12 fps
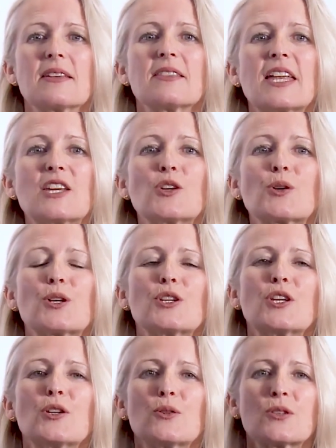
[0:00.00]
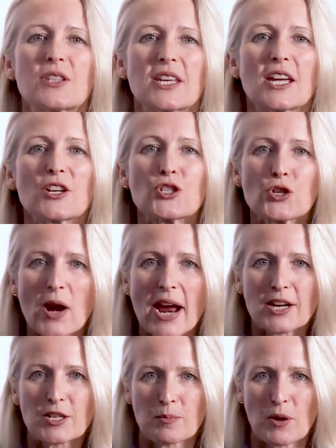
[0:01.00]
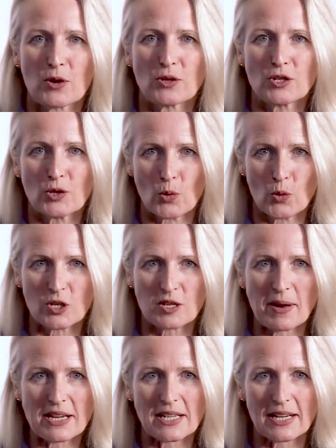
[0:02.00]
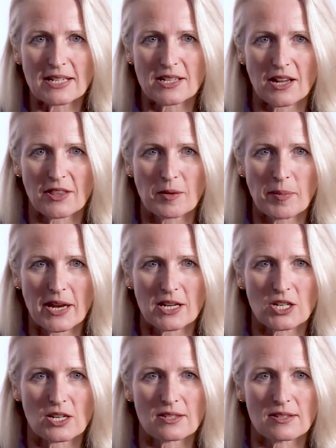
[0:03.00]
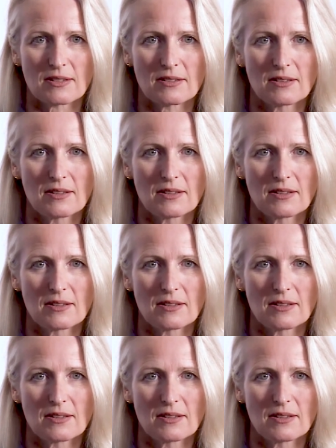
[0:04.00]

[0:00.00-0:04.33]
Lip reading: then you can use the Attract mode to automatically turn the pages.